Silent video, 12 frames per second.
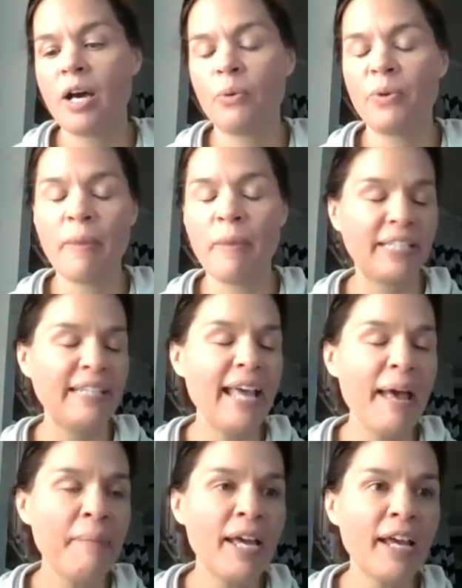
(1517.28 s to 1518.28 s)
with the
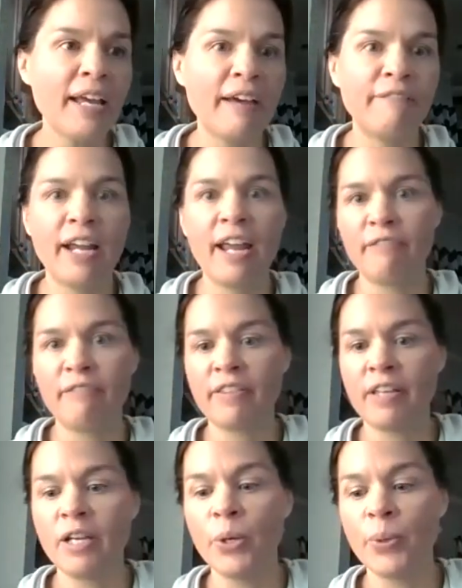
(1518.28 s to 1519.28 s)
pandemic,
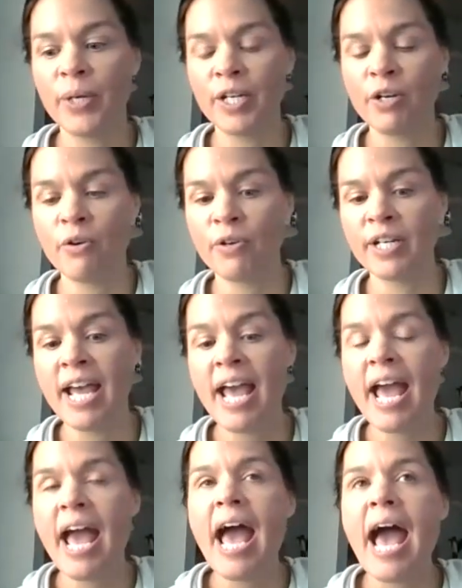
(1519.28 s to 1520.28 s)
everything going on,
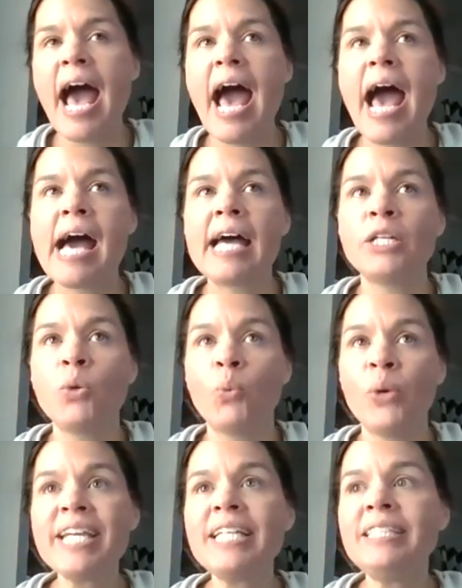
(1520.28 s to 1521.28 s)
and
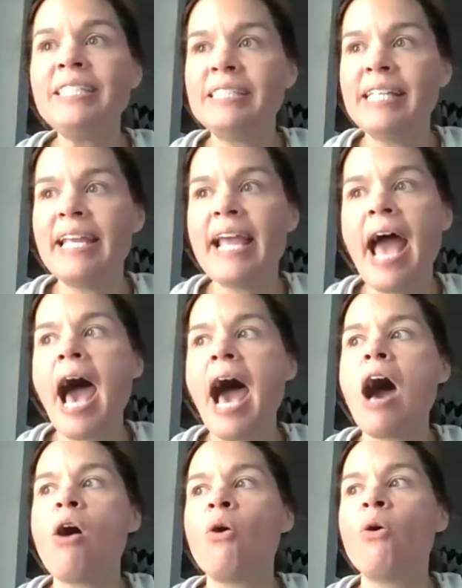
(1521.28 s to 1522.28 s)
we can see
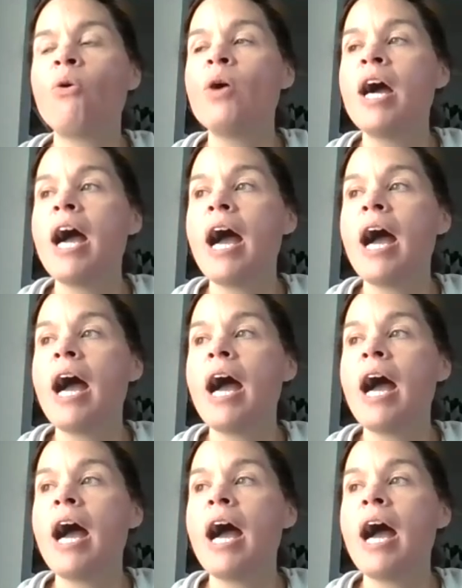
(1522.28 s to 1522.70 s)
how